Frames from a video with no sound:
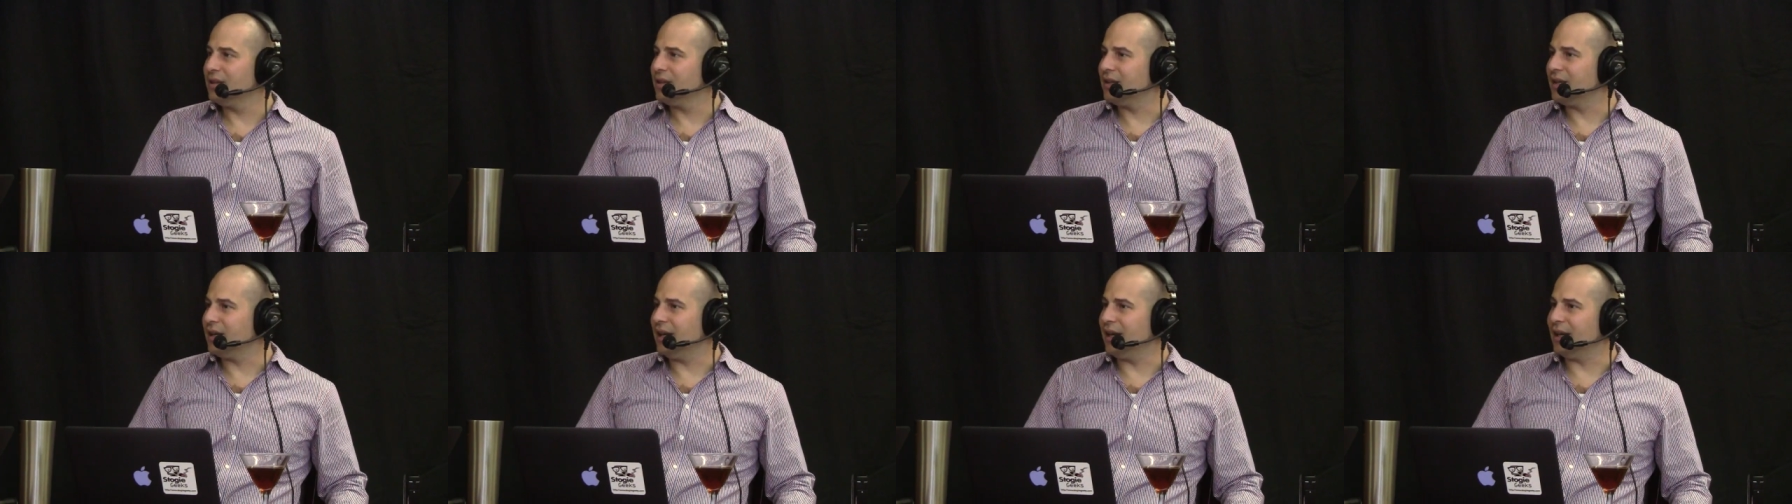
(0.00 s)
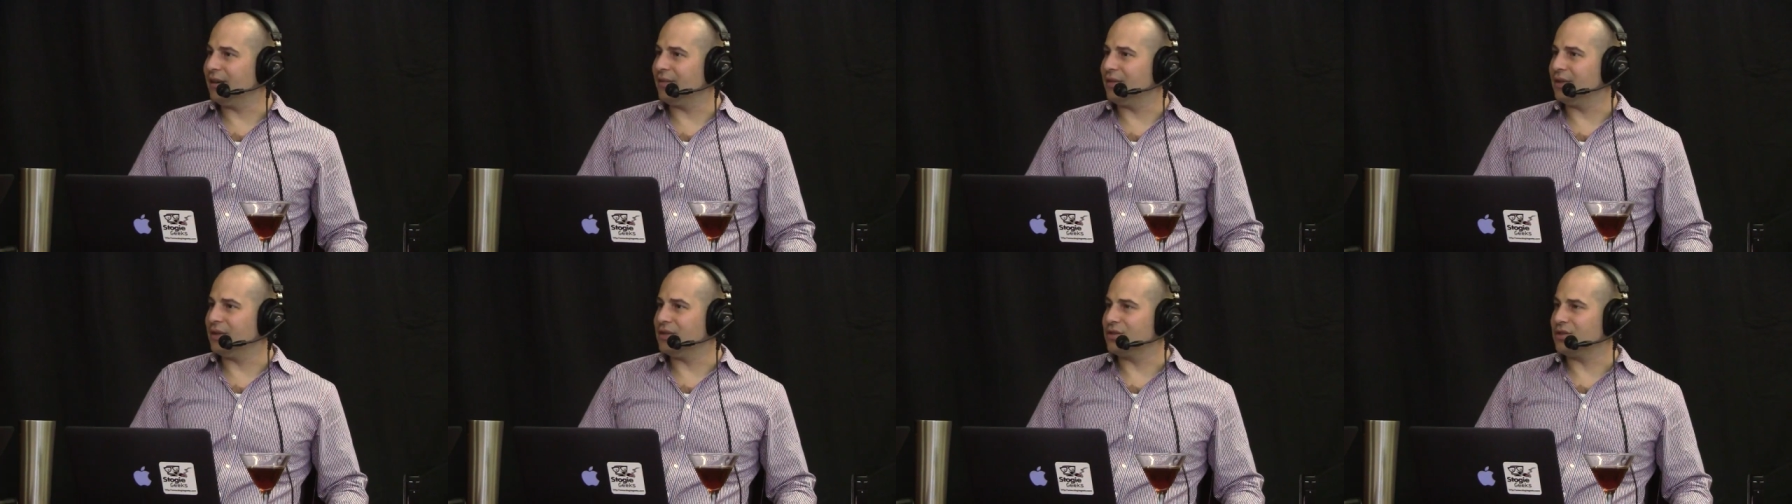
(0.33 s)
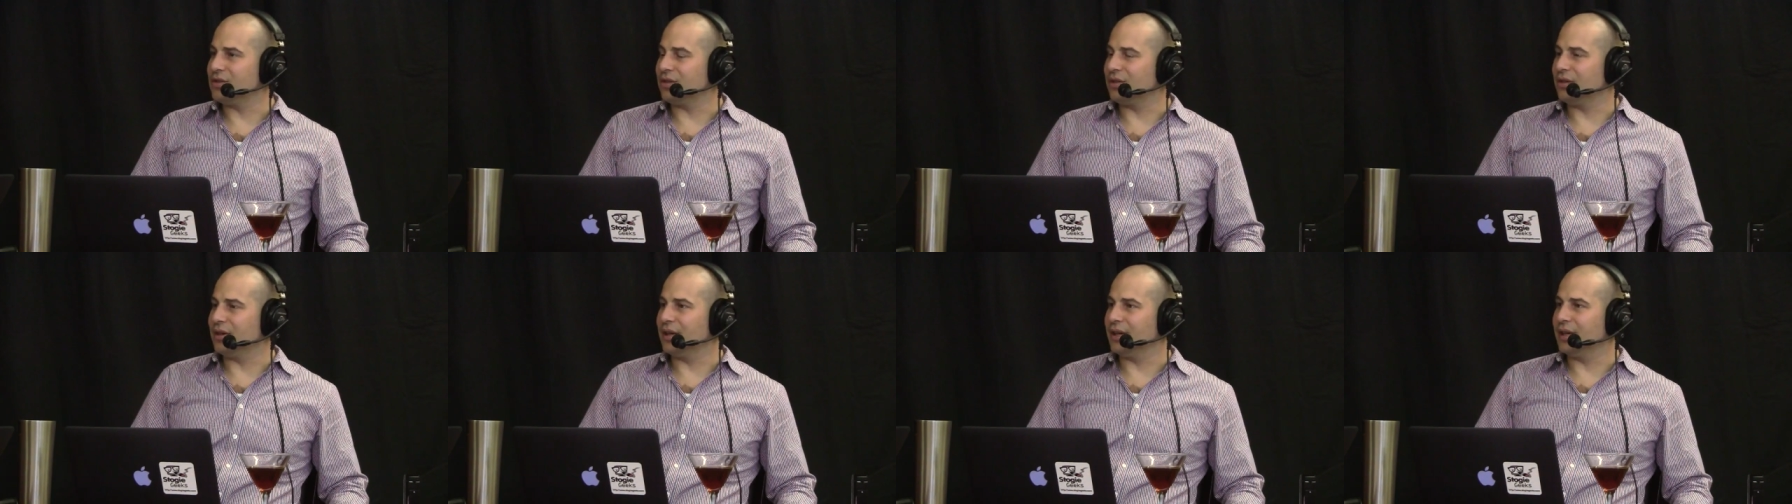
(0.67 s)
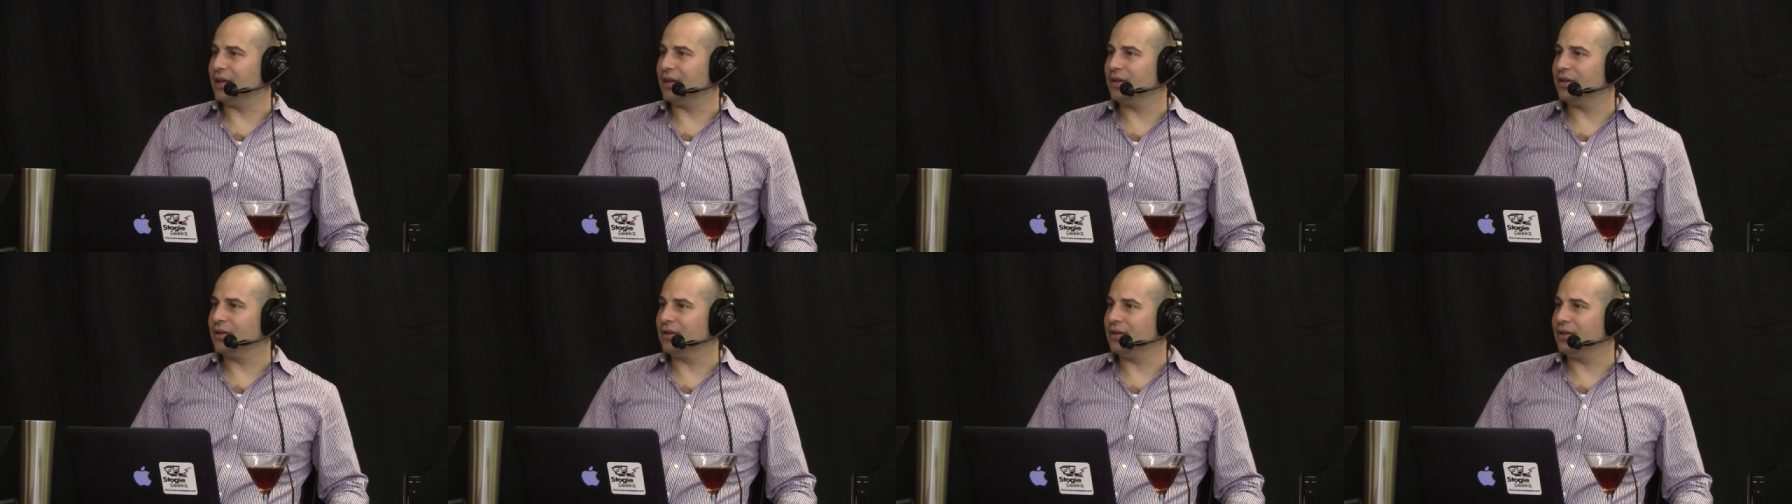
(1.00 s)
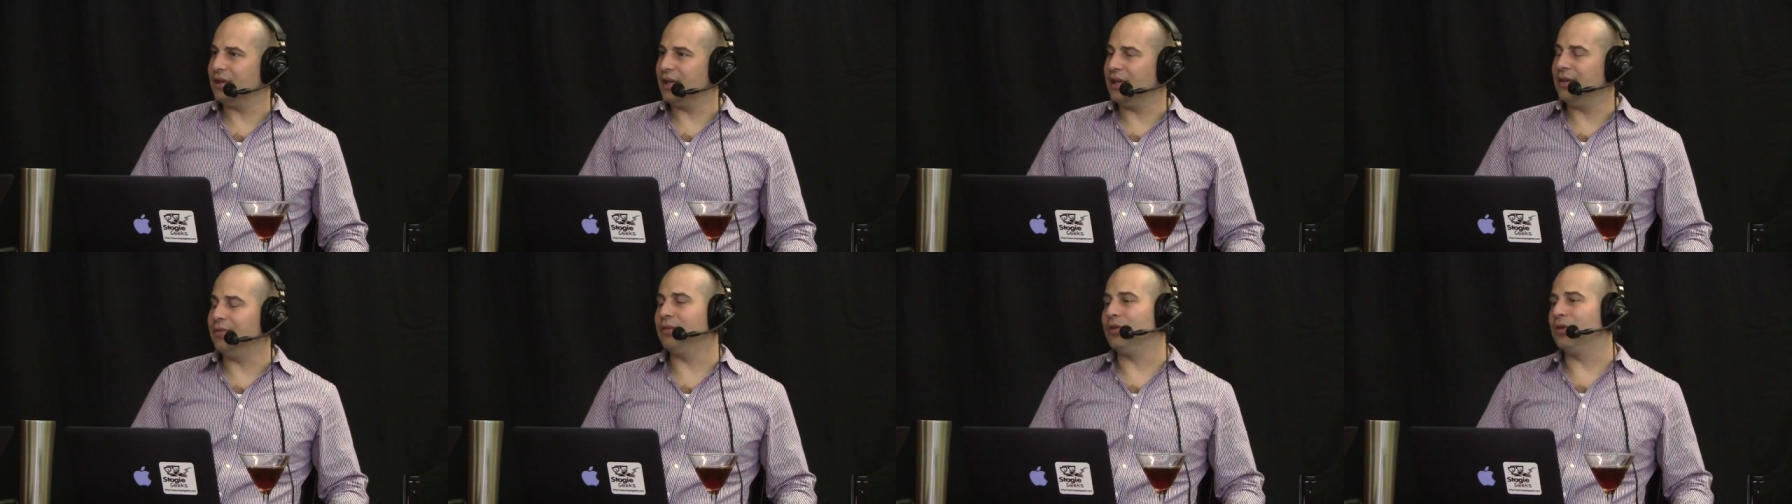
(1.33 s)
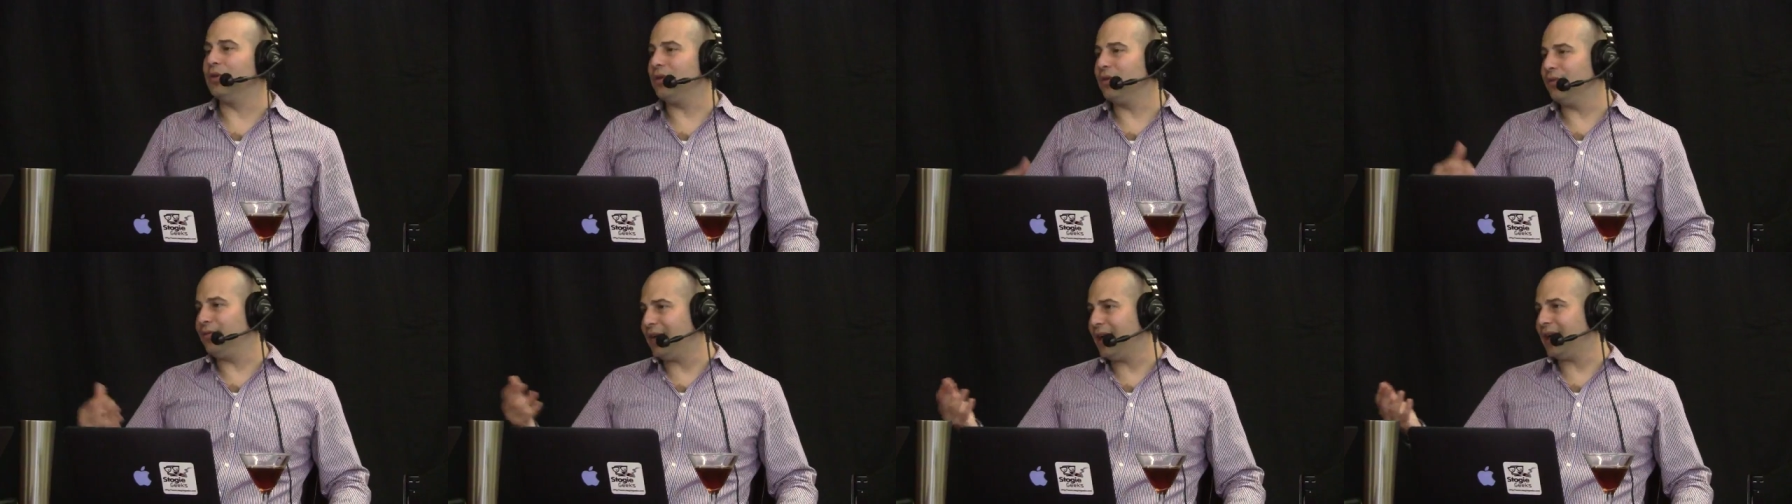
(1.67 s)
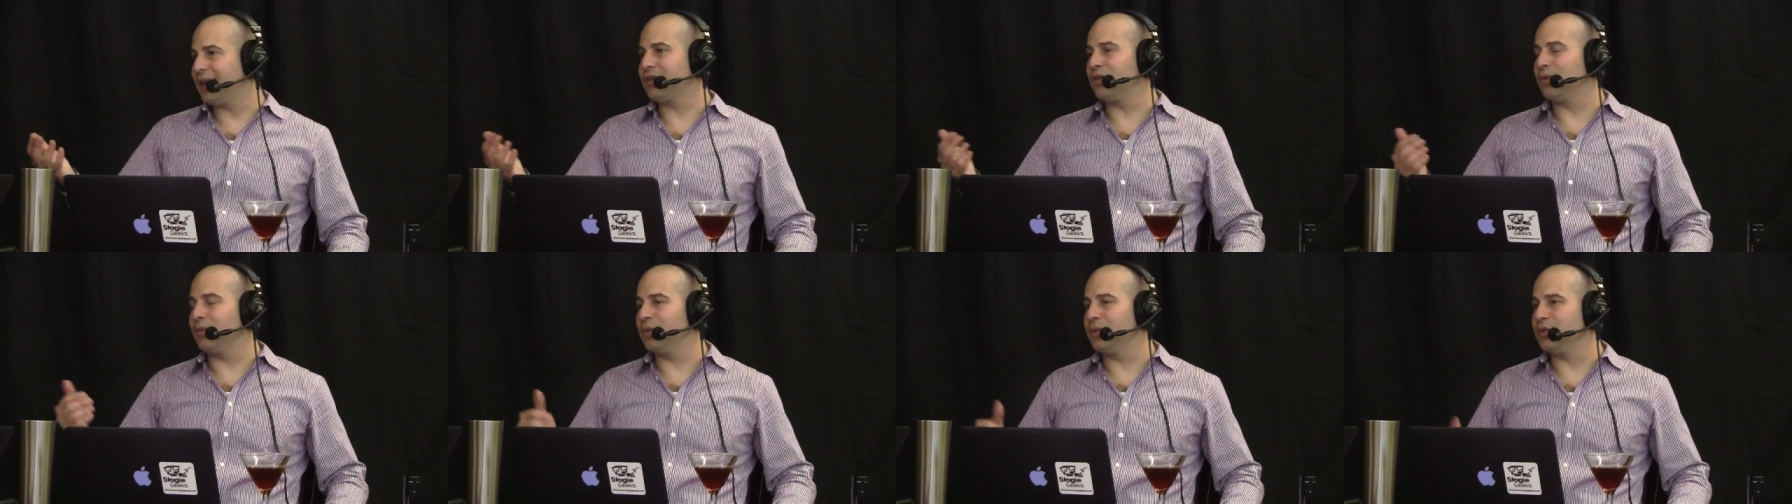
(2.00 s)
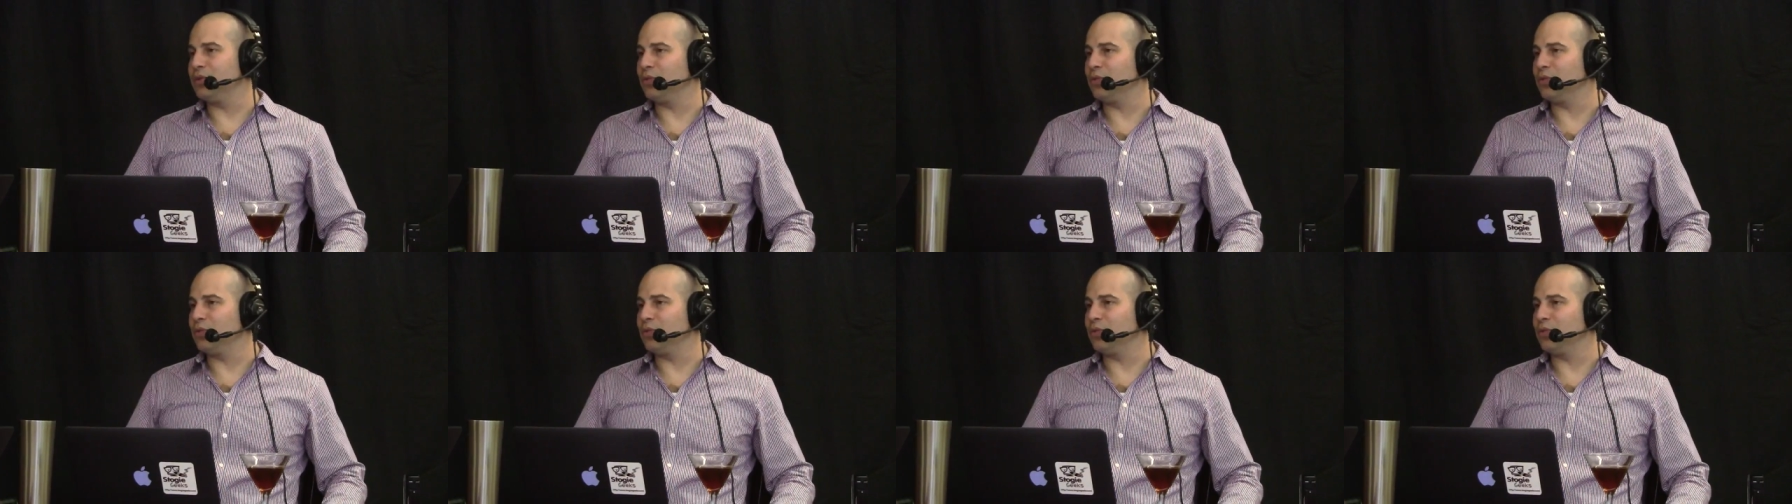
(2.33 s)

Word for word: kind of concerning, even though the vector was